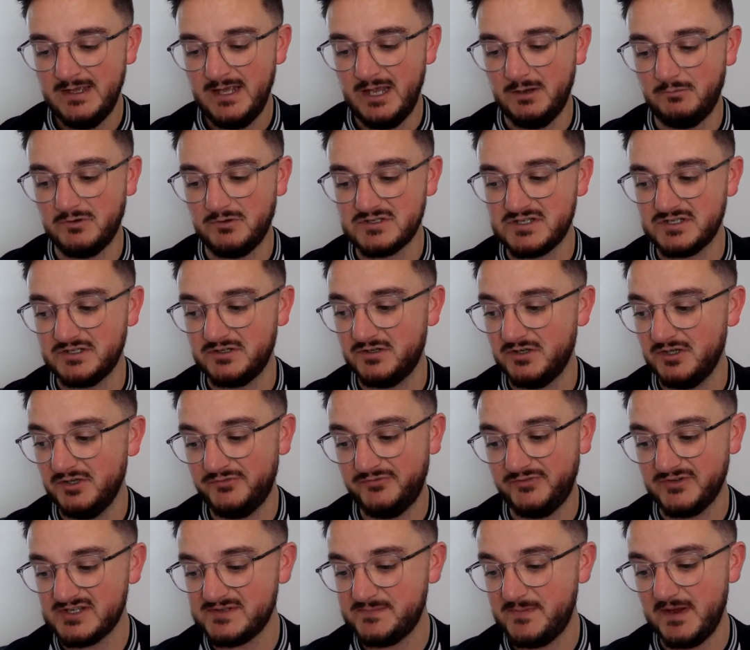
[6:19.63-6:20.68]
it wasn't
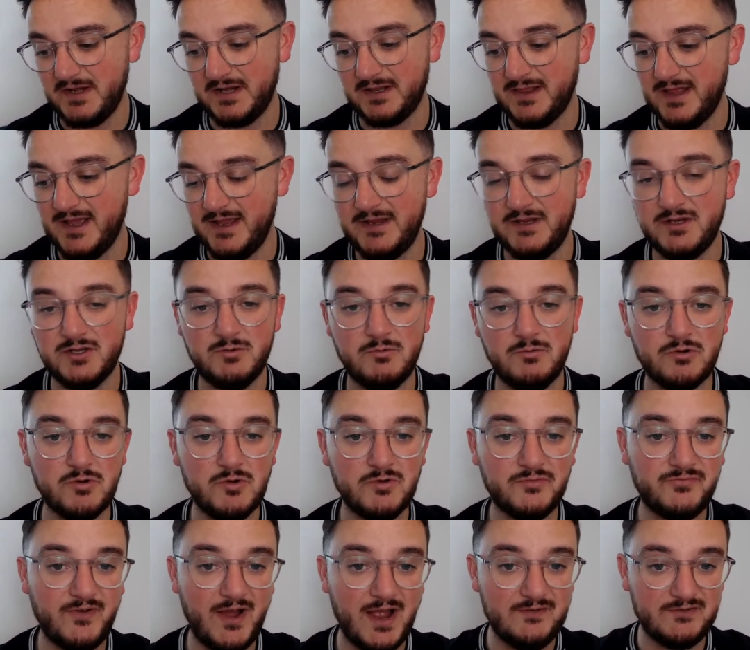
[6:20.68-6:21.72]
enough. And speaking of that, you know, we'll
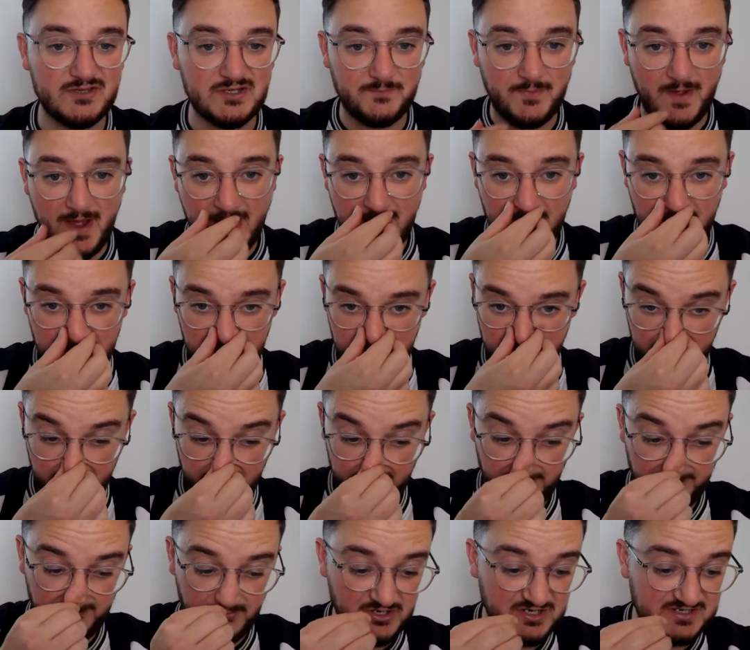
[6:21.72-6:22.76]
go 5 at the back.
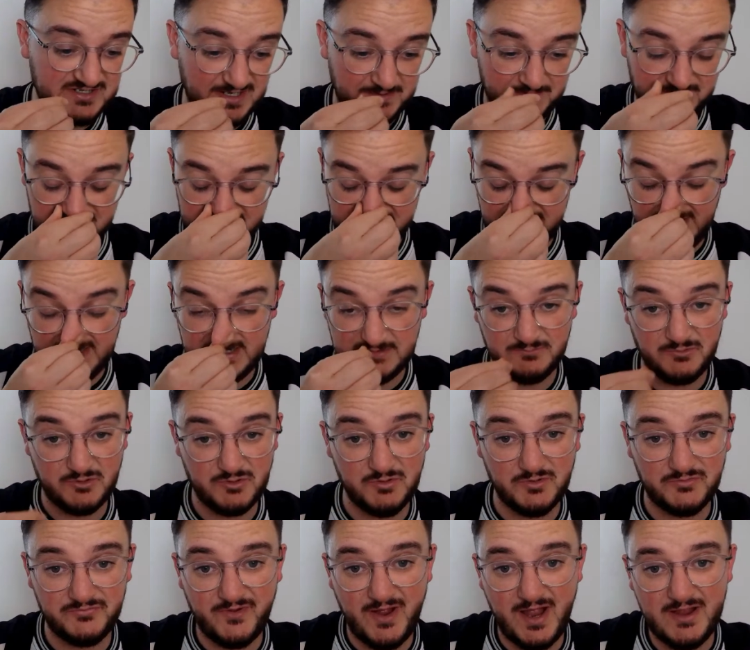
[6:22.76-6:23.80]
First time of the season, we'll
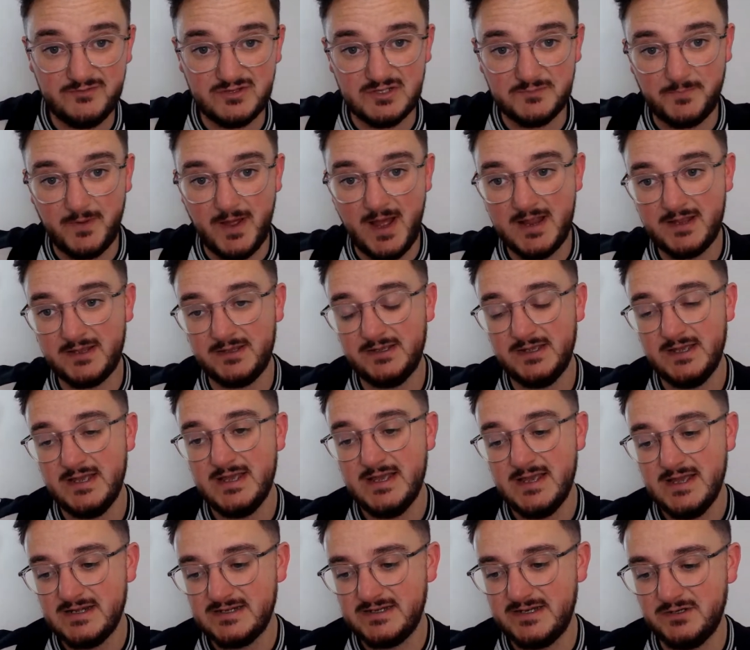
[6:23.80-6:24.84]
go 5 at the back.
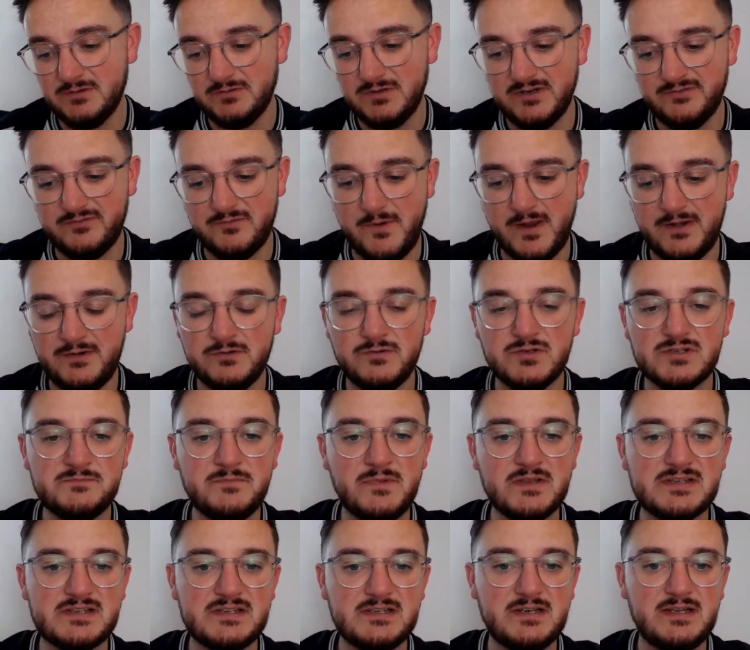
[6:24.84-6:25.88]
Tino Livramento was
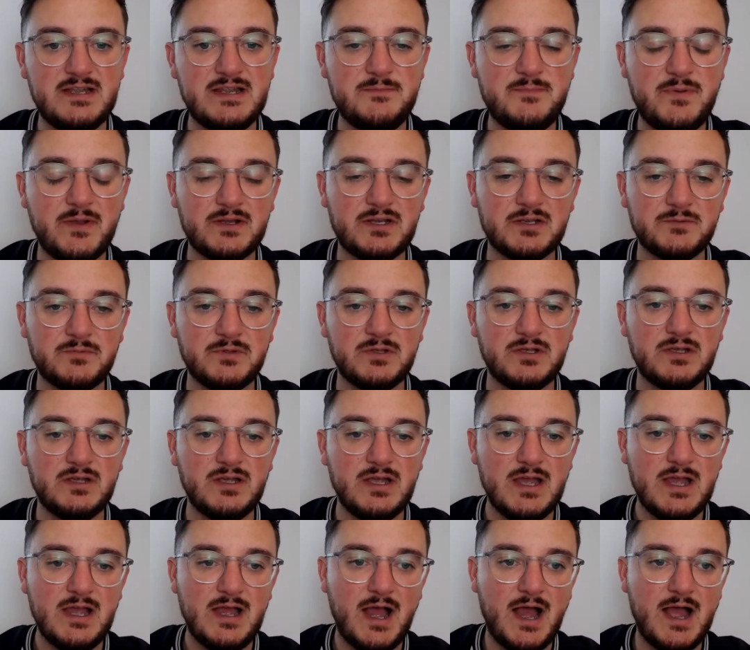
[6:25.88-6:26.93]
missing. He picked up an
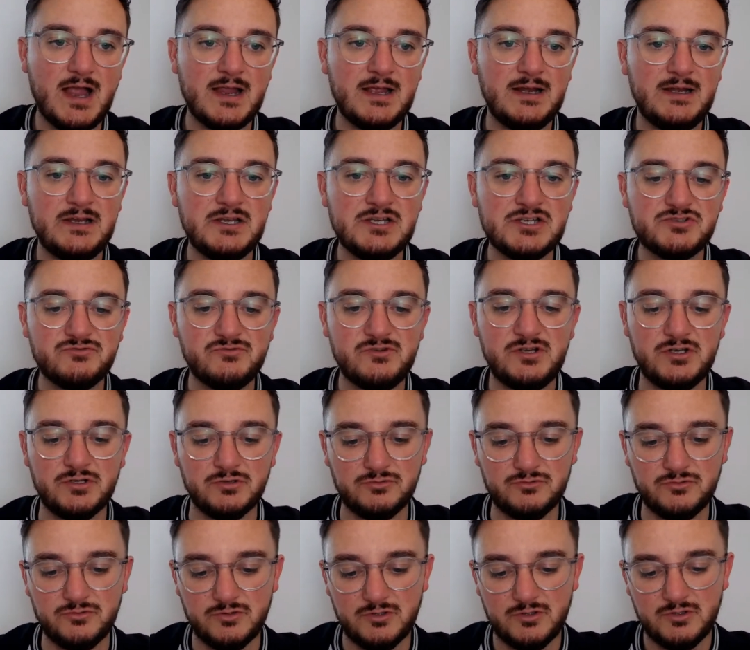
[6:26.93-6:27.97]
ankle injury.
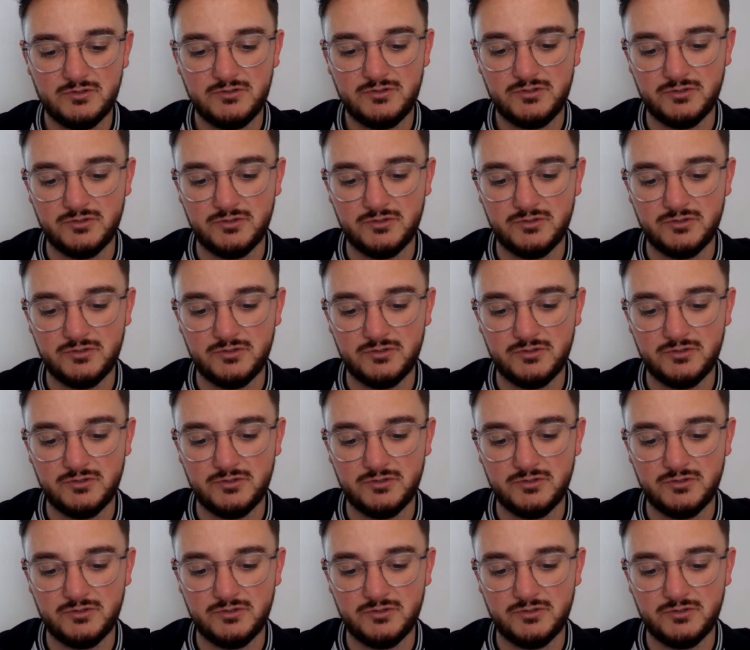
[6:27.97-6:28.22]
No